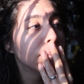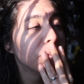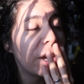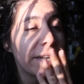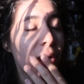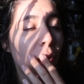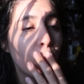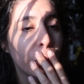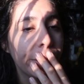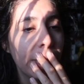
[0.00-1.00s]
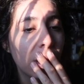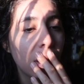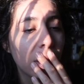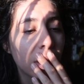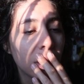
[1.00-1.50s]
Right now I'm working
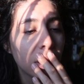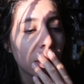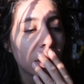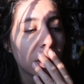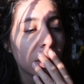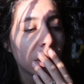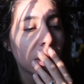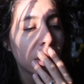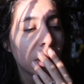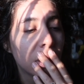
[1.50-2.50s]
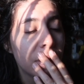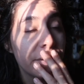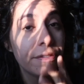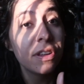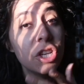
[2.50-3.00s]
on
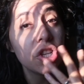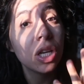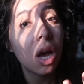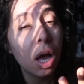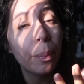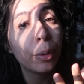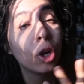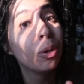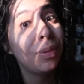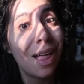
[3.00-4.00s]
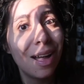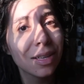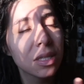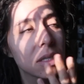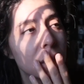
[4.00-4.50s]
finishing up her
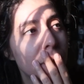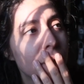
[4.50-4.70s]
blocks.